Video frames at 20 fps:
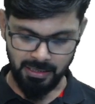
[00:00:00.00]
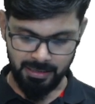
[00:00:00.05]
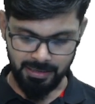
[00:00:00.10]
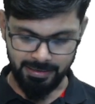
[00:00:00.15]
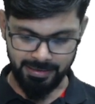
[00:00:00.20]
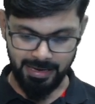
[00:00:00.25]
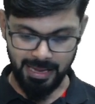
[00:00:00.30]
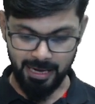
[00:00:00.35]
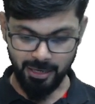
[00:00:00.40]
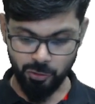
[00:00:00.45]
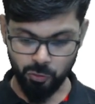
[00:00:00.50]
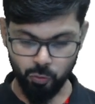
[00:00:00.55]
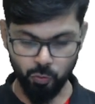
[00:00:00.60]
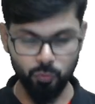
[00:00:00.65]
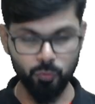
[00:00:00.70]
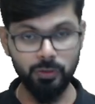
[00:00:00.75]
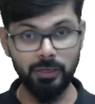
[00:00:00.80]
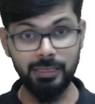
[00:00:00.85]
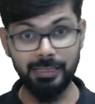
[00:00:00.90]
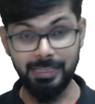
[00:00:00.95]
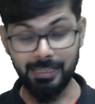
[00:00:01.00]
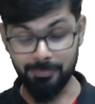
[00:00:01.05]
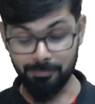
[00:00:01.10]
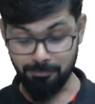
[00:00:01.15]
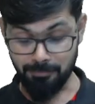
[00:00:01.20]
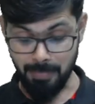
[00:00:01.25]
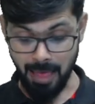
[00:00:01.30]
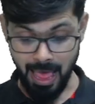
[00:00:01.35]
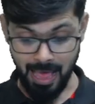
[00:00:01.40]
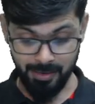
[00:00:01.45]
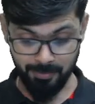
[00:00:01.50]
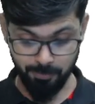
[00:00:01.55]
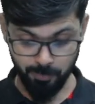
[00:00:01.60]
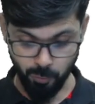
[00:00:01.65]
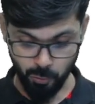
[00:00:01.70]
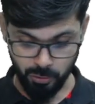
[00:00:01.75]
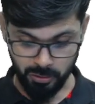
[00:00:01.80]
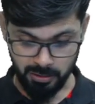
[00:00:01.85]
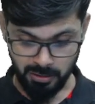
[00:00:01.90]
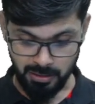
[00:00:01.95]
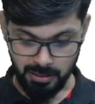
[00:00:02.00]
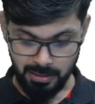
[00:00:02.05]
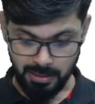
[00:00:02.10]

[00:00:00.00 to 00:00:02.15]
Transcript: Rank two will get MacBook.